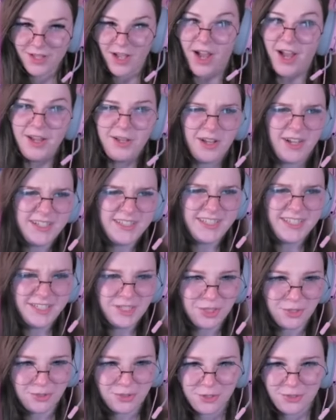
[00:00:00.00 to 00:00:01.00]
I, I did
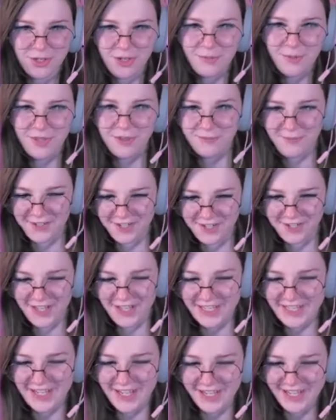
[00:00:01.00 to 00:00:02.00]
your judo, motherfucker.
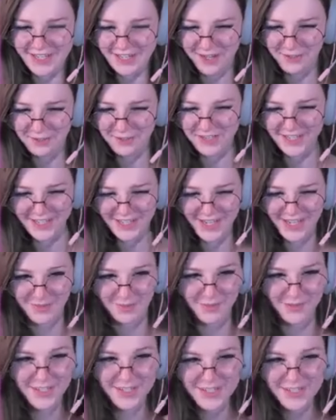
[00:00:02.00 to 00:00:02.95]
I, I, I really am.